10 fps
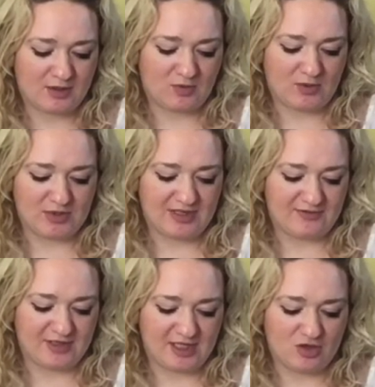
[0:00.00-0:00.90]
we were
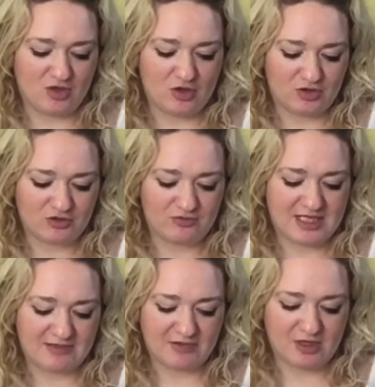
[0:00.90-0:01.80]
definitely not
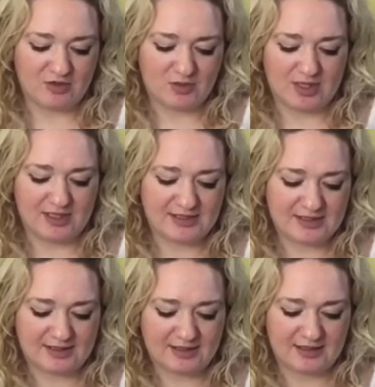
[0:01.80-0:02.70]
ready
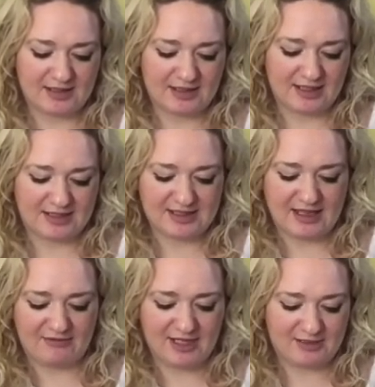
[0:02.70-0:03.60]
road-wise in this
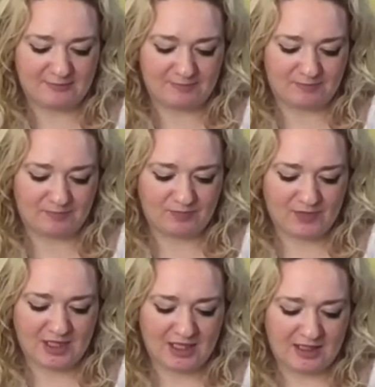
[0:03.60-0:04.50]
area.
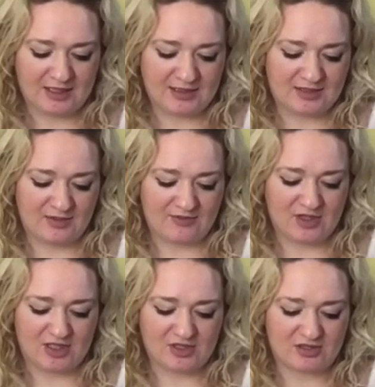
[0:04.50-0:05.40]
So
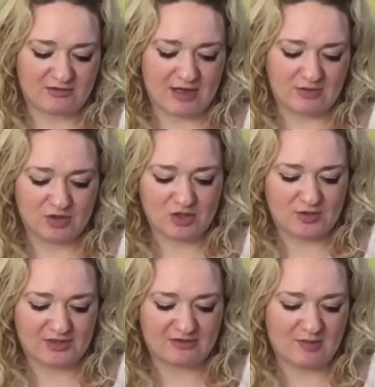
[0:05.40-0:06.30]
everything just ground to
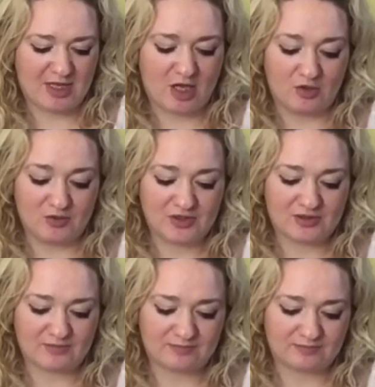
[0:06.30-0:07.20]
a screaming
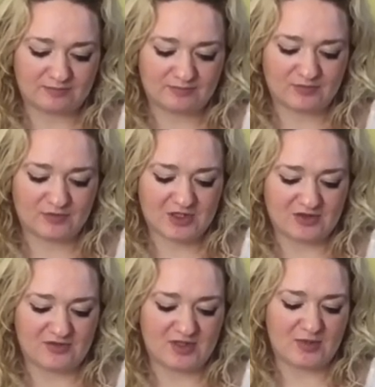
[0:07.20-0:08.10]
halt, because
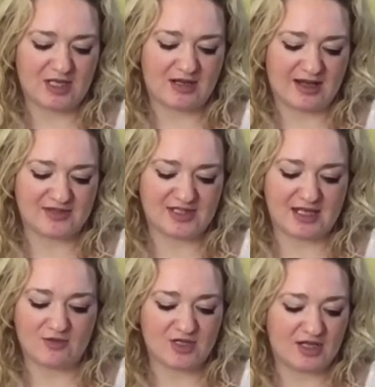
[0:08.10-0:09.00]
obviously we don't have
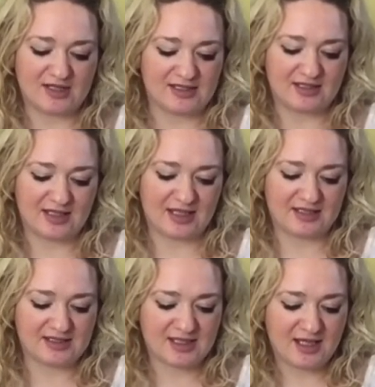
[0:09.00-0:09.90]
snow tyres and
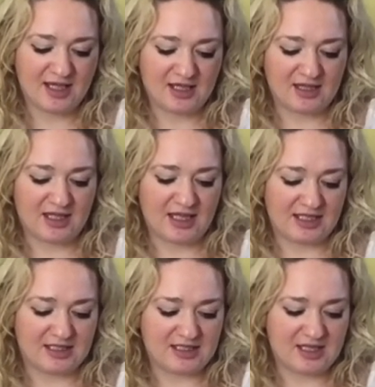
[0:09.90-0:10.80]
things.
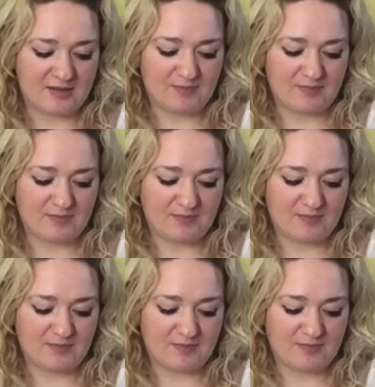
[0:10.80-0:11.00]
And